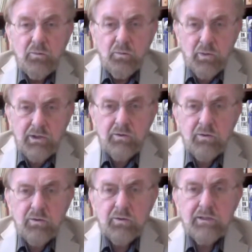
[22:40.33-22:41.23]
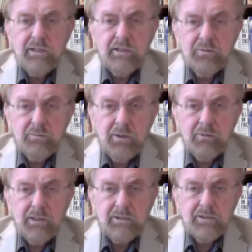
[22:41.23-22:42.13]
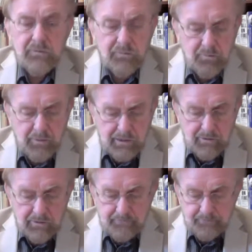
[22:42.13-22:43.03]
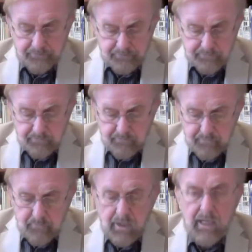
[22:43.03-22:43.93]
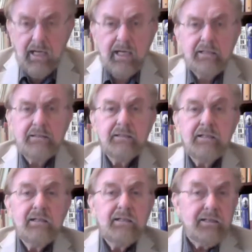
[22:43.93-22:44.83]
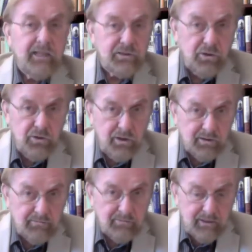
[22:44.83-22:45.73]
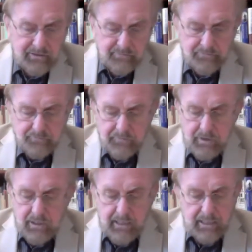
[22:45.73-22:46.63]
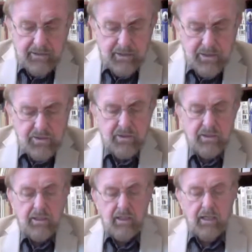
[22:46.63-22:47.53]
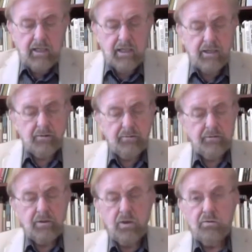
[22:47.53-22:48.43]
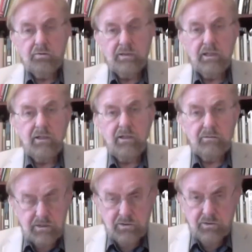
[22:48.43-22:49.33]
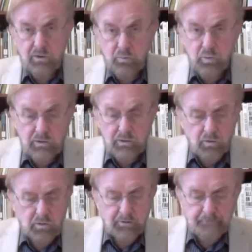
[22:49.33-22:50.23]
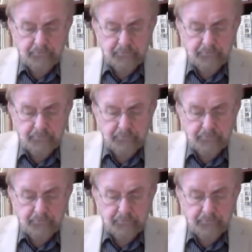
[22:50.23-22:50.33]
One horn is Republican civil power. And that's good, right? And this uh, little, this one horn